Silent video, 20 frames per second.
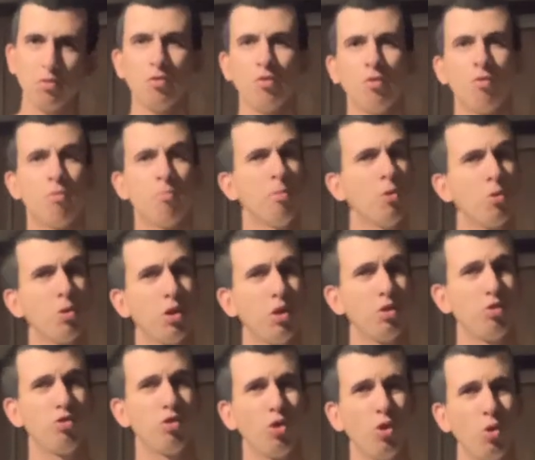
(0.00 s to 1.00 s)
remote
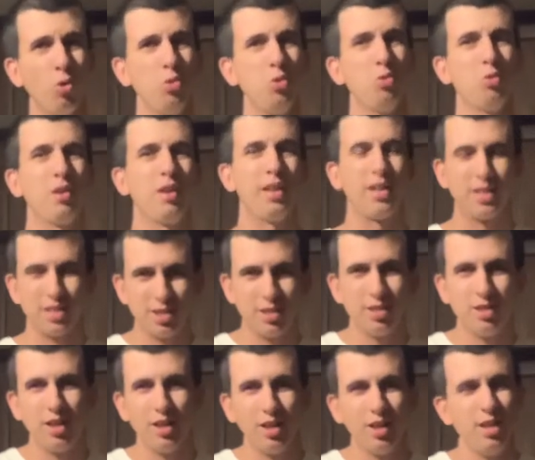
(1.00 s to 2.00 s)
control, you can
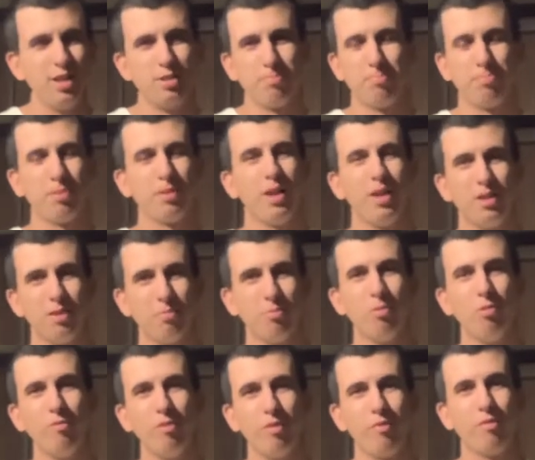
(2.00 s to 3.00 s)
at least play the
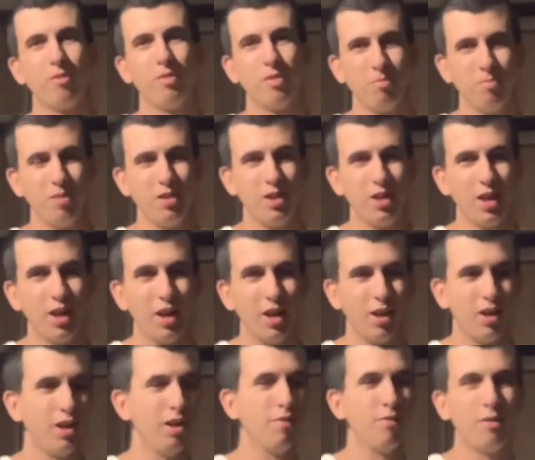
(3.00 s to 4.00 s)
movie from the
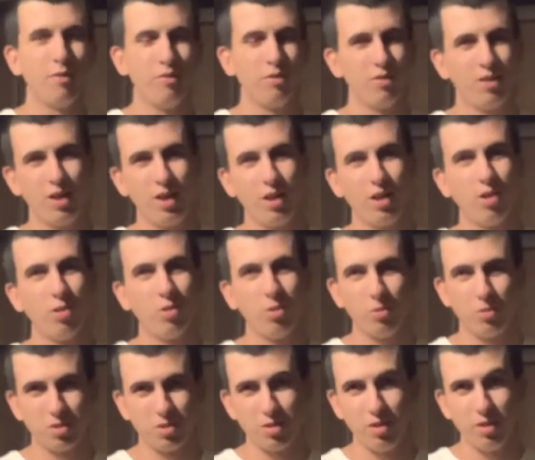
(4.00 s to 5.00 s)
beginning, even if you can't go
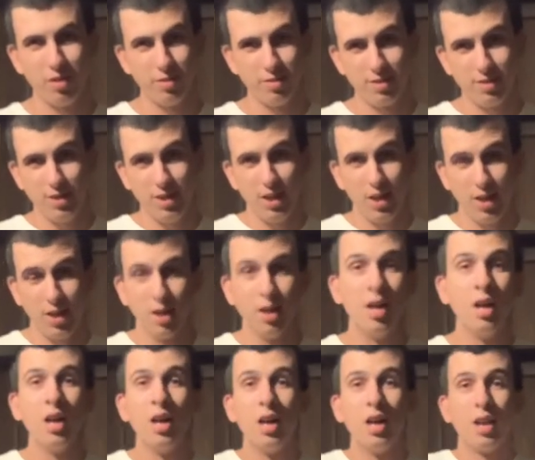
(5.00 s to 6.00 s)
to a certain scene.
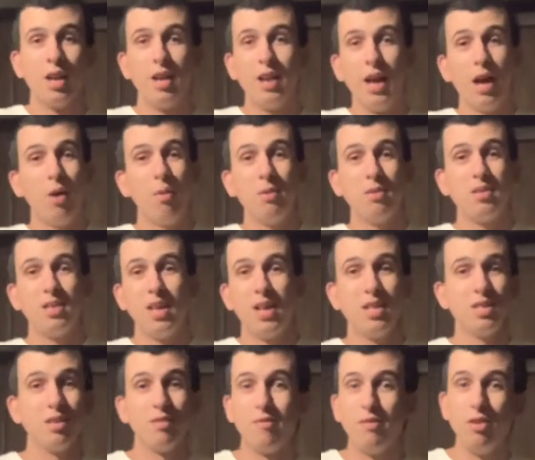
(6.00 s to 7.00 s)

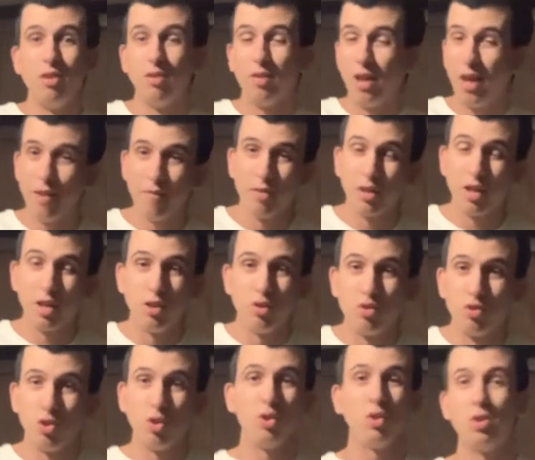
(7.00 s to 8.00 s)
Nowadays, if you don't have the
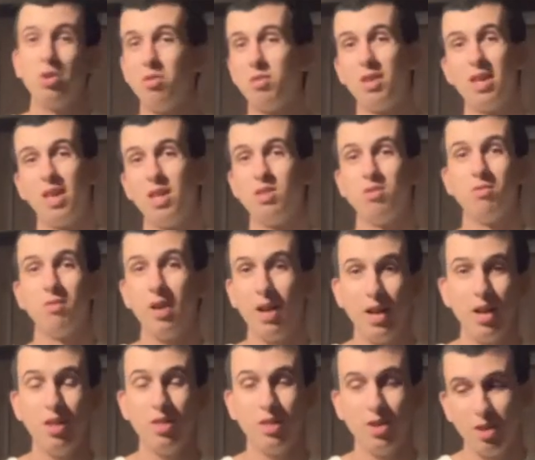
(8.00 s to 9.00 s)
controller, you can't do
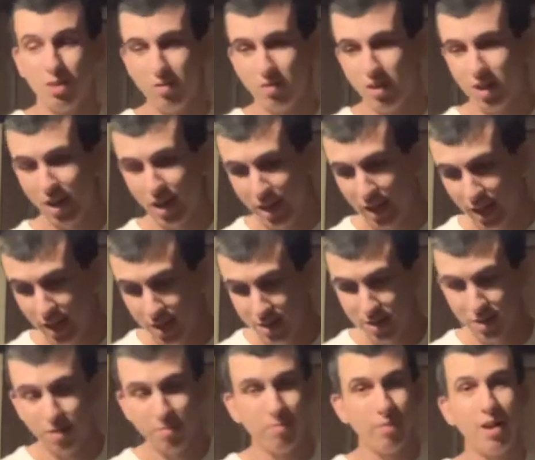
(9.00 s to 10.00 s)
anything. You can't get into
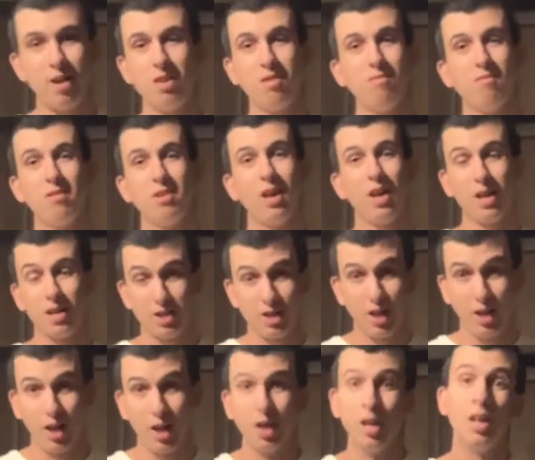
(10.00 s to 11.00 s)
the menu,
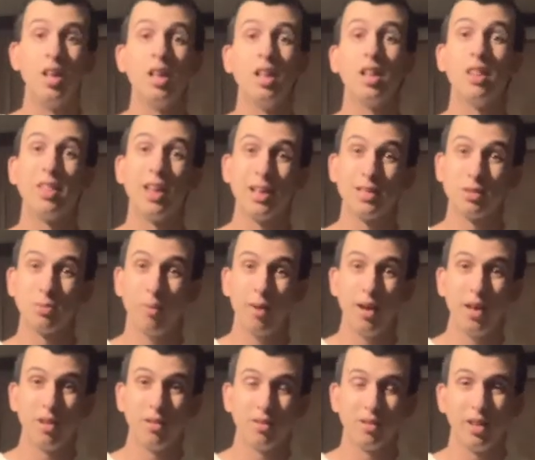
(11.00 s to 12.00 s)
nothing. That's
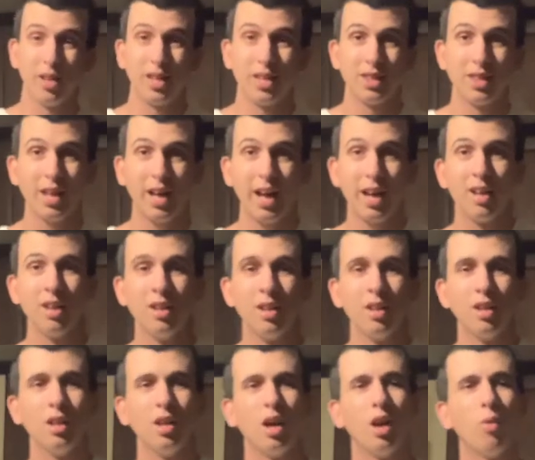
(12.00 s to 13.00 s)
why I don't like that.
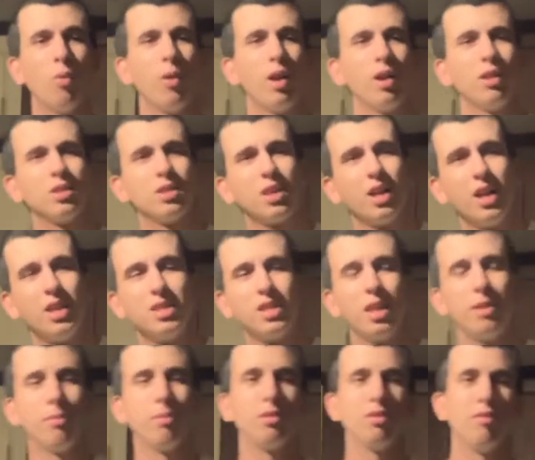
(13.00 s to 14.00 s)
What else could I
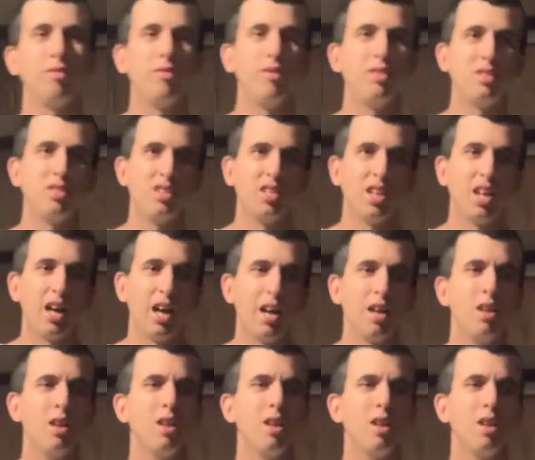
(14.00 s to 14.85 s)
say about the VCR?